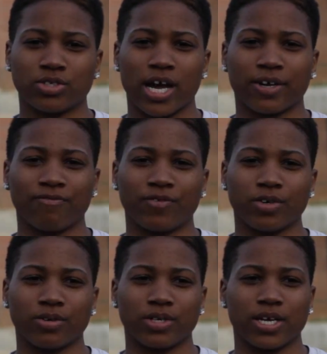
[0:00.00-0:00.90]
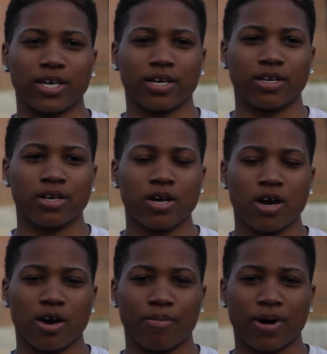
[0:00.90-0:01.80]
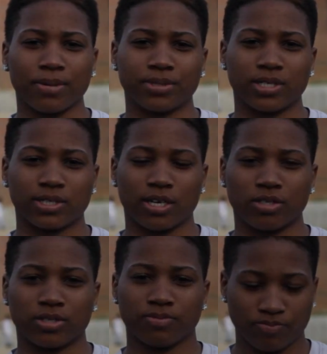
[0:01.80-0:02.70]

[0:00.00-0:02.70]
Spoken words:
track and field and bobsled and skeleton.